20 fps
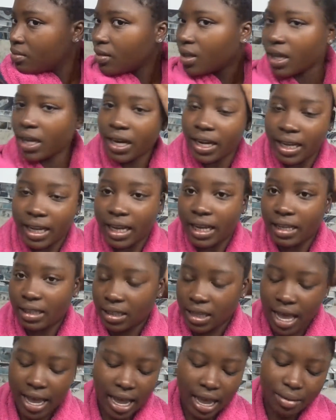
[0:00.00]
And again,
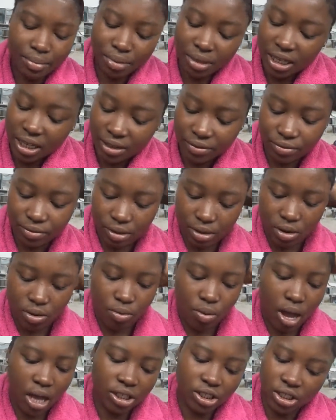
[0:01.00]
like, I believe, you know,
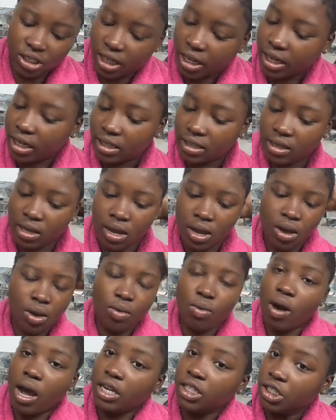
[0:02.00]
wash
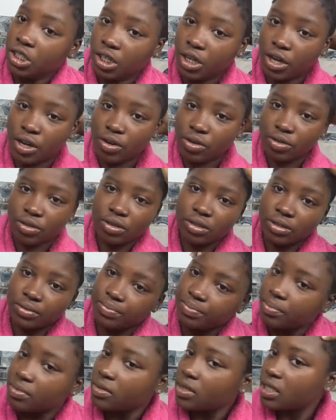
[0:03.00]
and goes
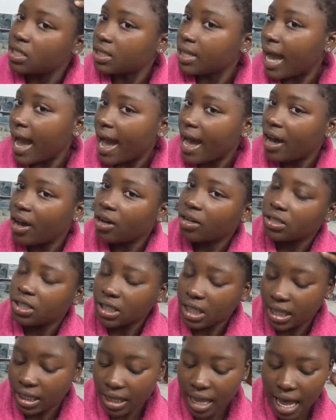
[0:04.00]
styles
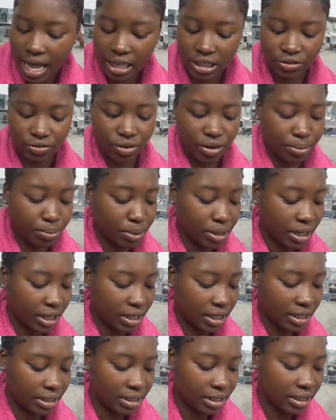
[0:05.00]
can last for a pretty
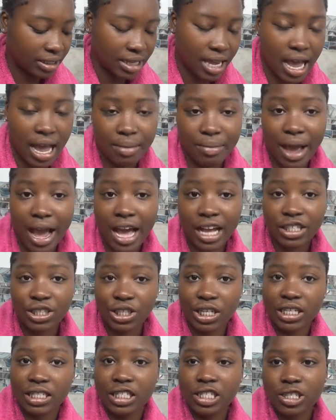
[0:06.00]
lengthy time. I
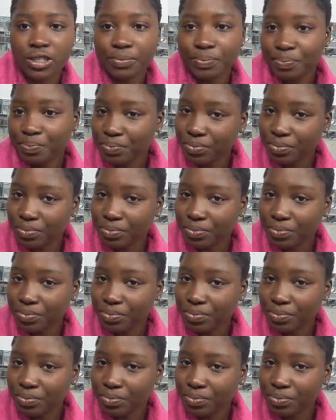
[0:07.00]
just,